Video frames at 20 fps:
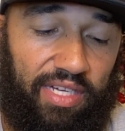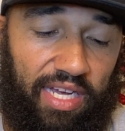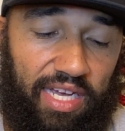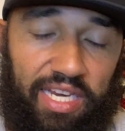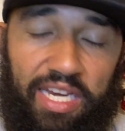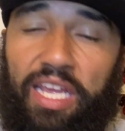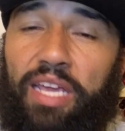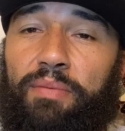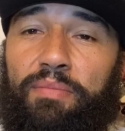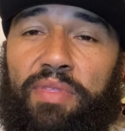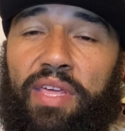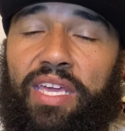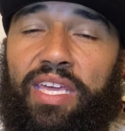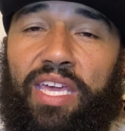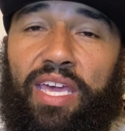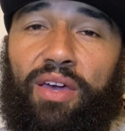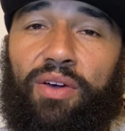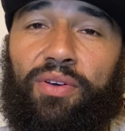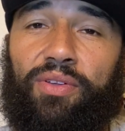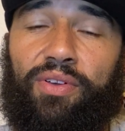And him they
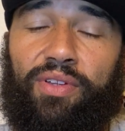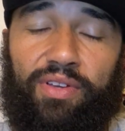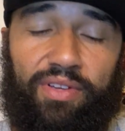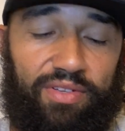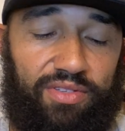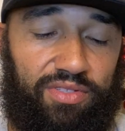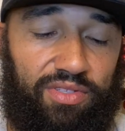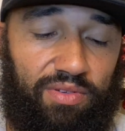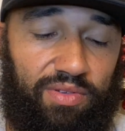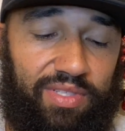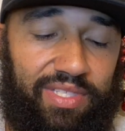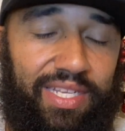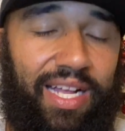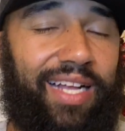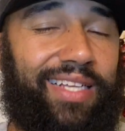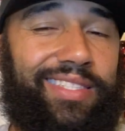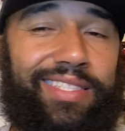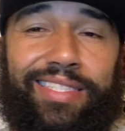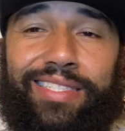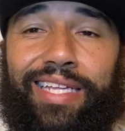killed. So it's
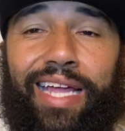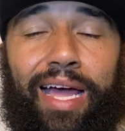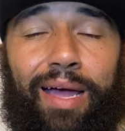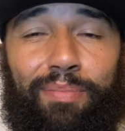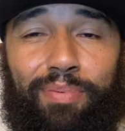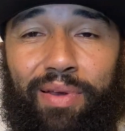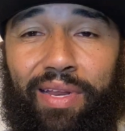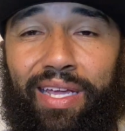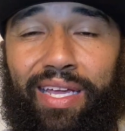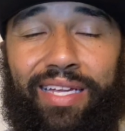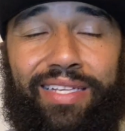not just happening.